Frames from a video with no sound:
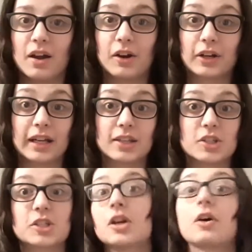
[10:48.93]
Alright,
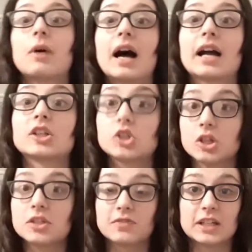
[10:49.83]
so I
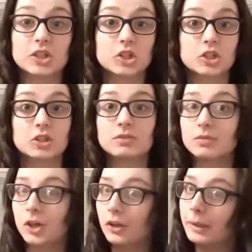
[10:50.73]
just finished
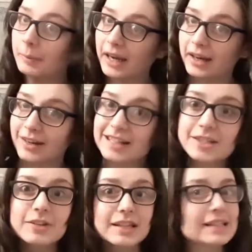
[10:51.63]
curling my hair,
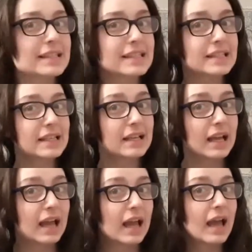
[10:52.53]
as you guys can see,
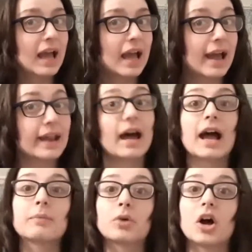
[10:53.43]
and
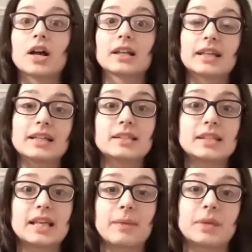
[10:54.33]
I brought
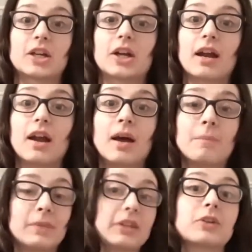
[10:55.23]
Kinsey up here,
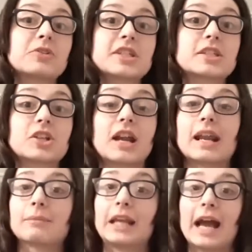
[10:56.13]
my little sister, and
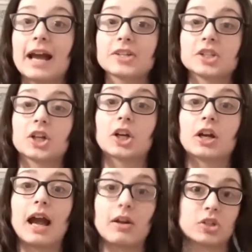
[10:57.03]
I'm gonna ask
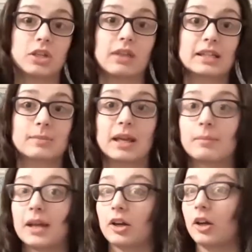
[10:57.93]
her how she likes my hair better.